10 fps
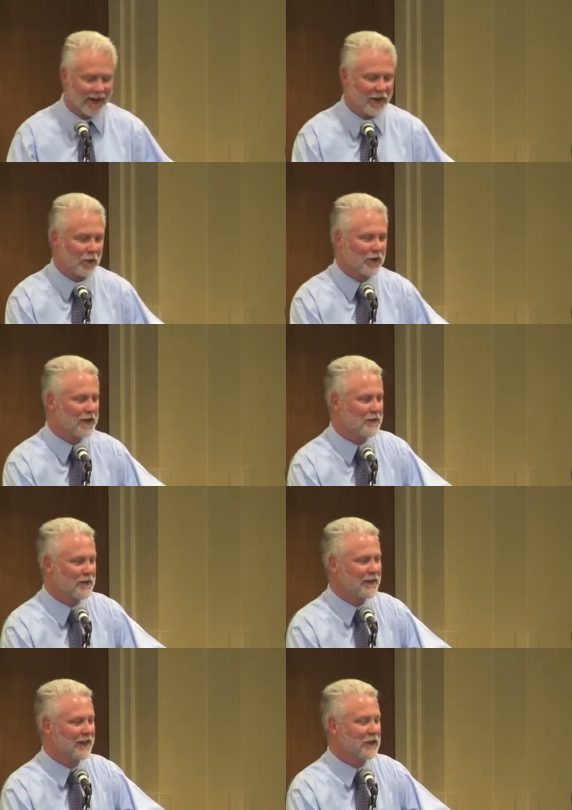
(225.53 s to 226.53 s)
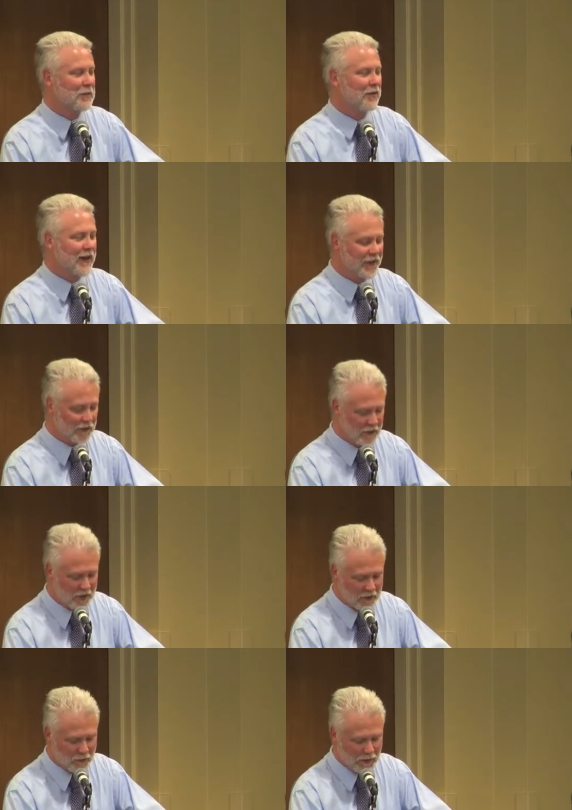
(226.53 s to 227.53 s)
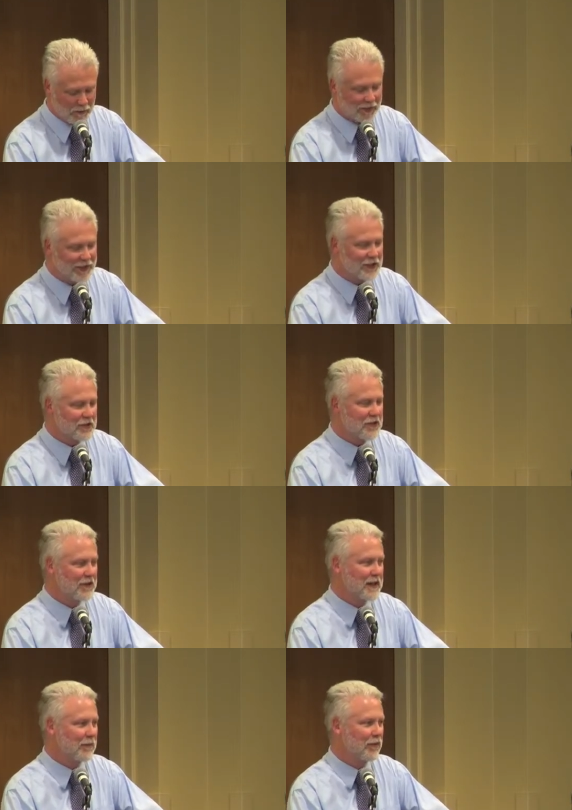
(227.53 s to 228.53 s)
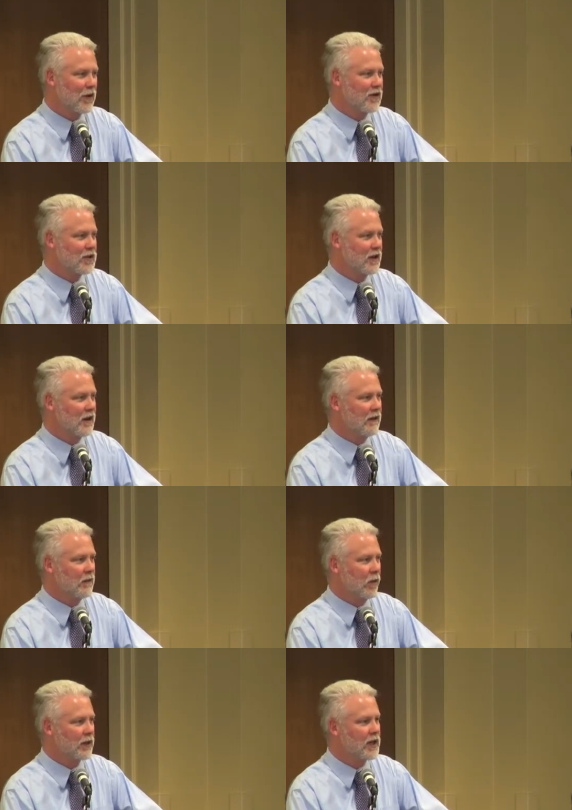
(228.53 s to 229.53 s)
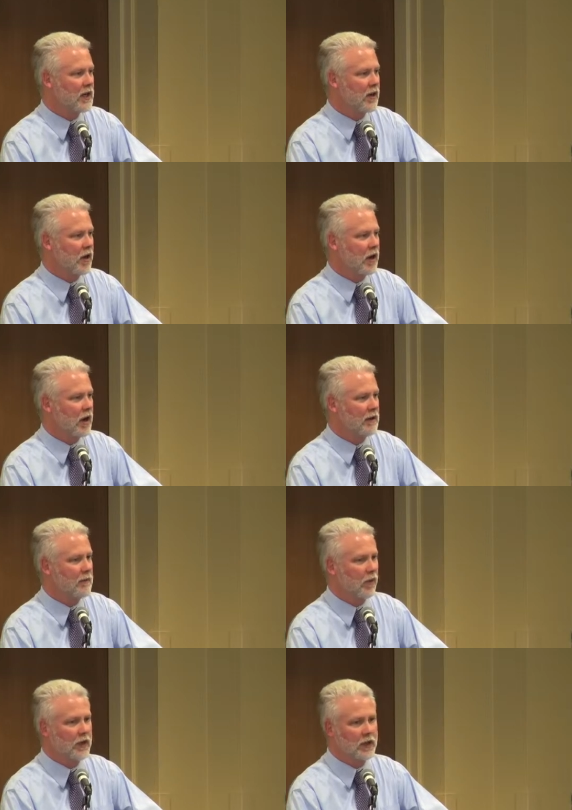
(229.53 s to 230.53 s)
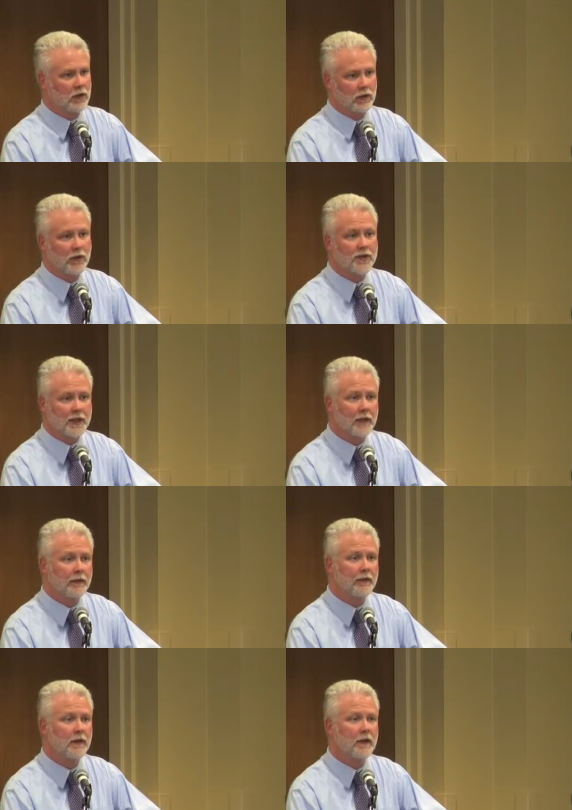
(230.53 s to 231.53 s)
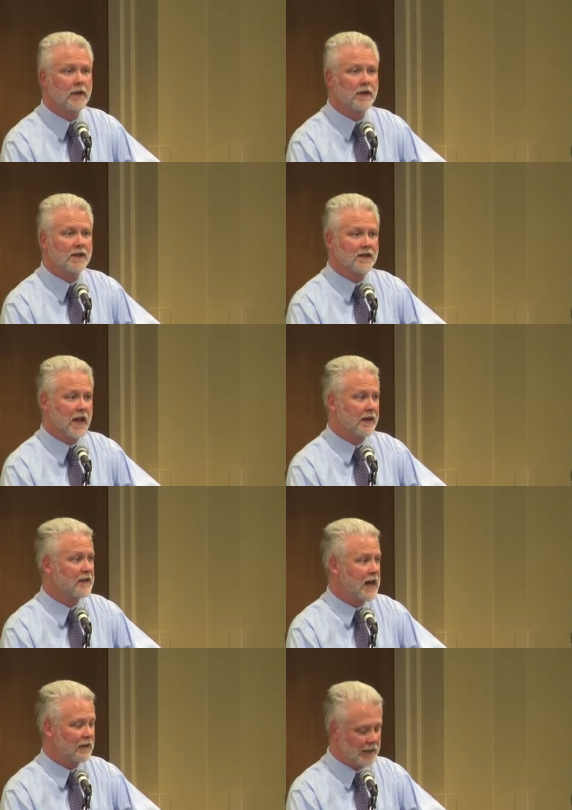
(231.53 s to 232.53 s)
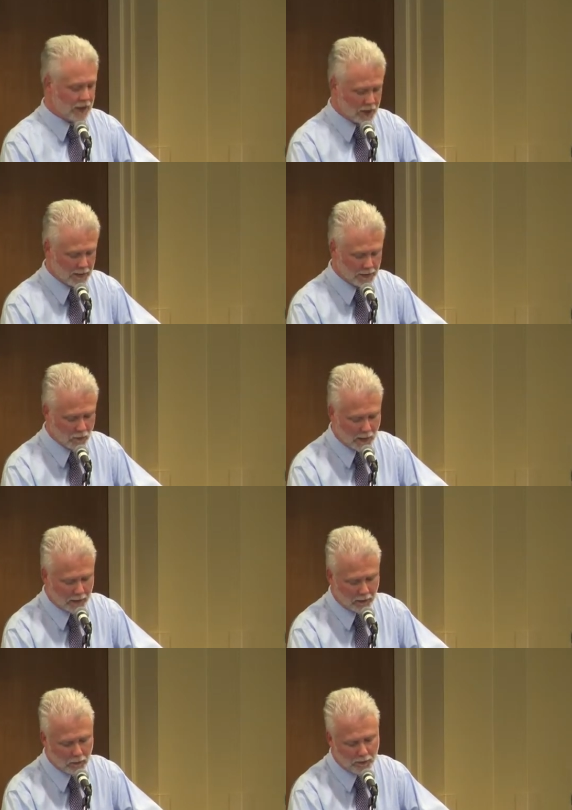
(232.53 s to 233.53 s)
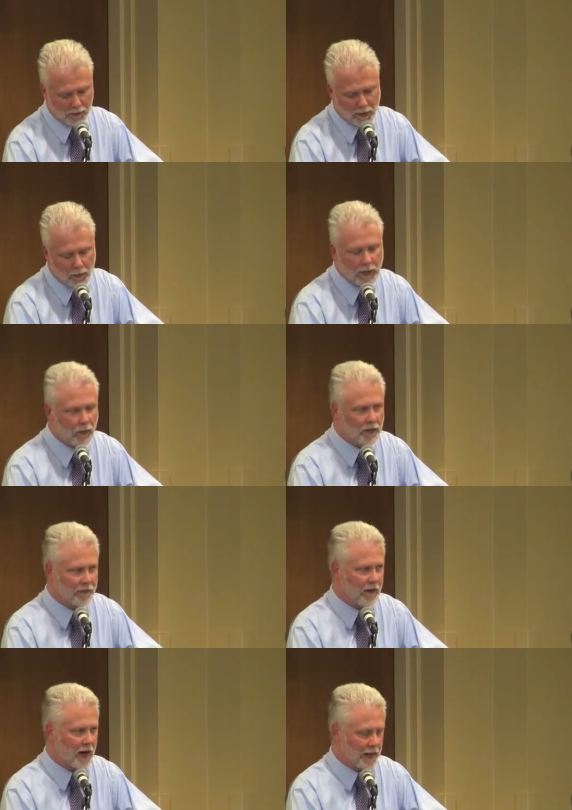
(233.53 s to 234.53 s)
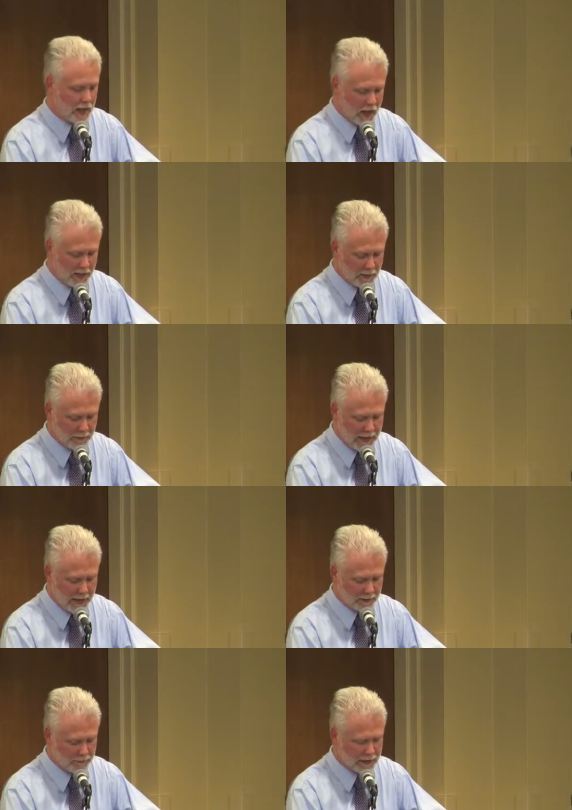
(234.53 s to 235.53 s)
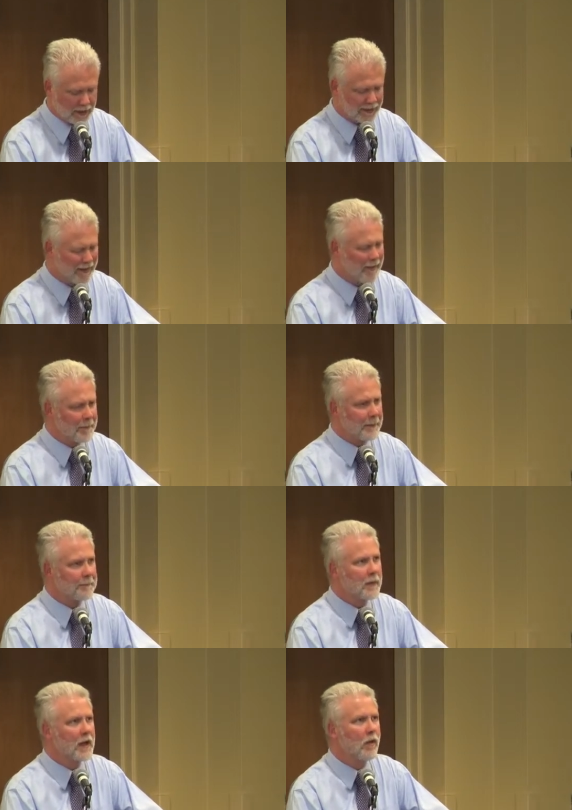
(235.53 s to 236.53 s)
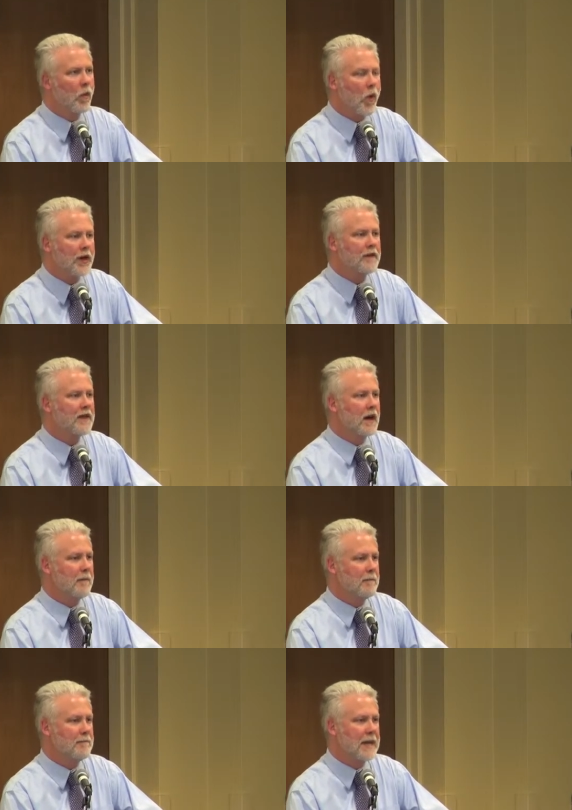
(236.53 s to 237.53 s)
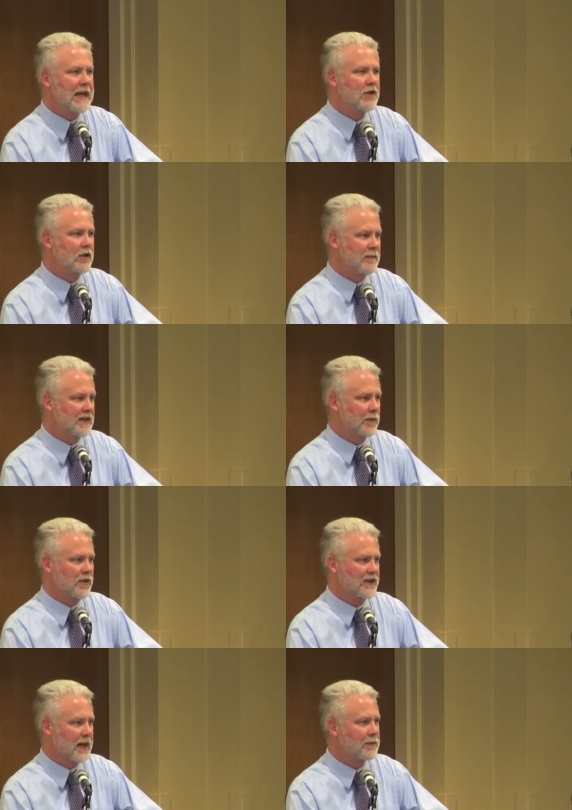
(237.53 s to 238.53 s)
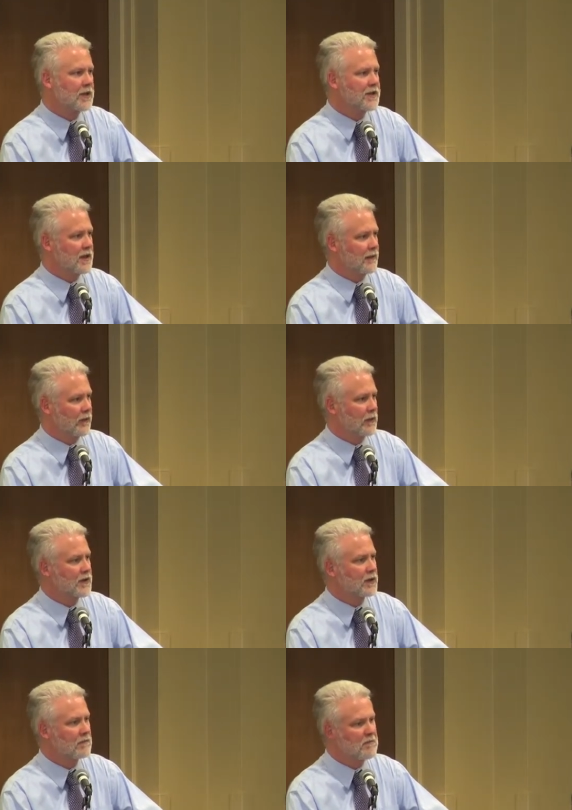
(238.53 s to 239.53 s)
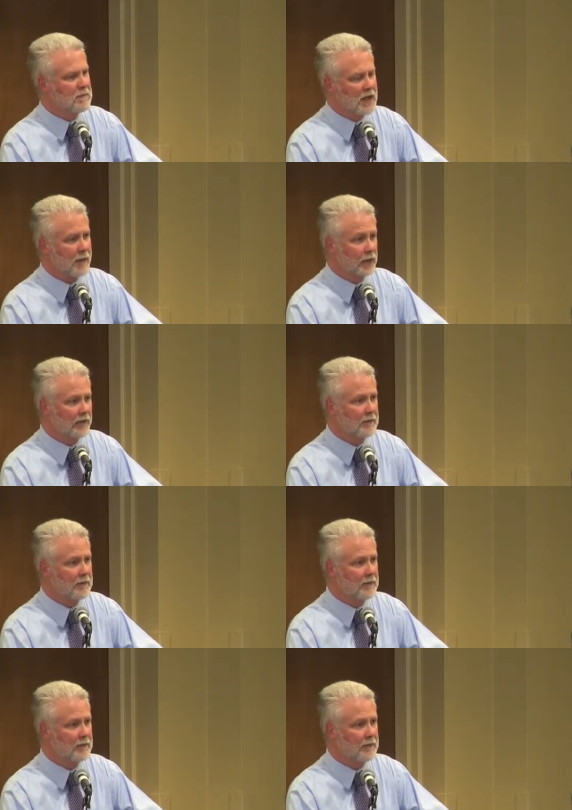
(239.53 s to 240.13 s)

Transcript: uh, working with Phyllis Peres, we really took the approach of working on a more inclusive set of definitions where the way we were defining high impact, because one of the major misperceptions in the first couple